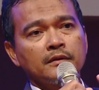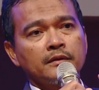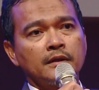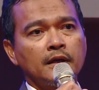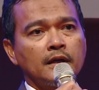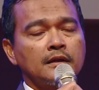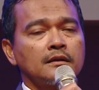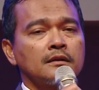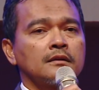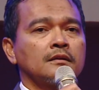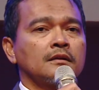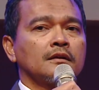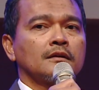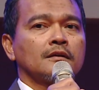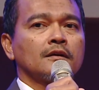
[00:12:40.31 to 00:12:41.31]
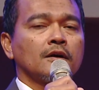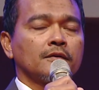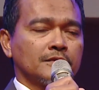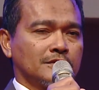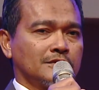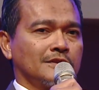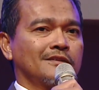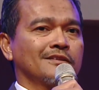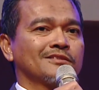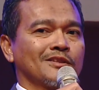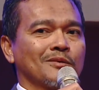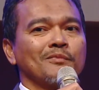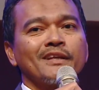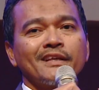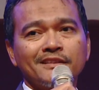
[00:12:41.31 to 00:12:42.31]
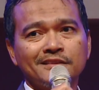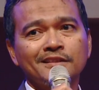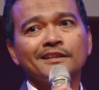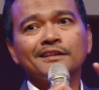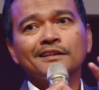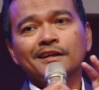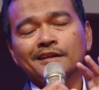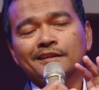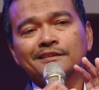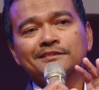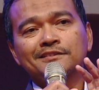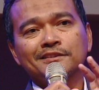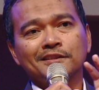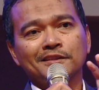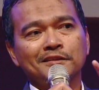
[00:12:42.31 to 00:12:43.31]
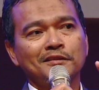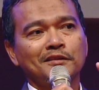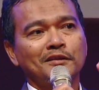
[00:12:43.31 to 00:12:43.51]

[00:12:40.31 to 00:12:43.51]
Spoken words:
None of the cities in Malaysia are considered